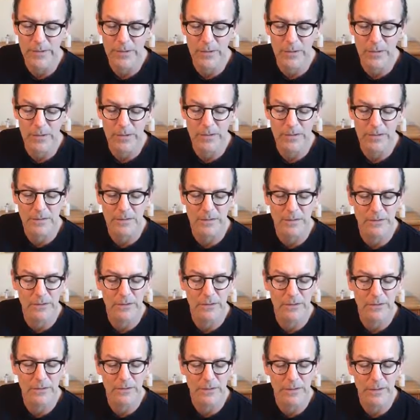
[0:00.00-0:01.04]
you are listening
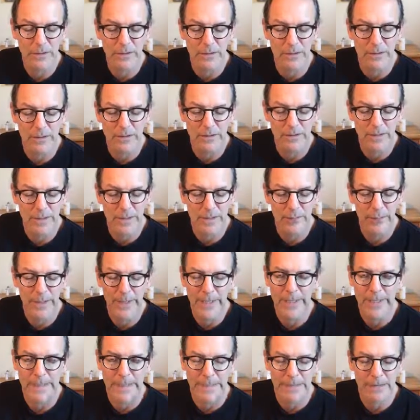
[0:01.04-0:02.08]
to your ego and
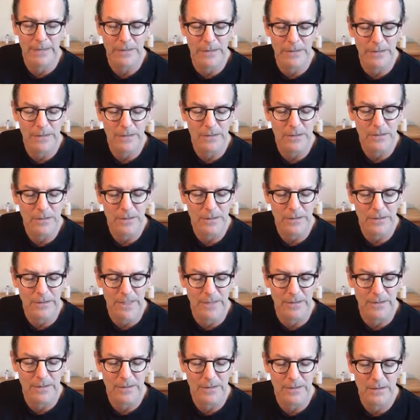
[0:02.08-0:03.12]
making as little
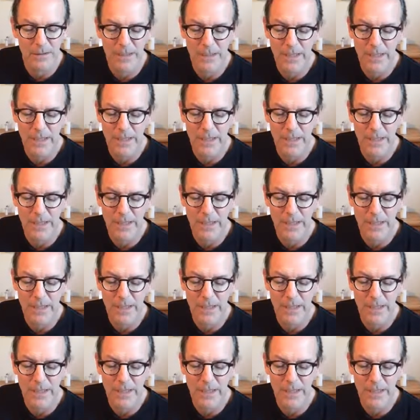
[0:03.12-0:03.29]
sense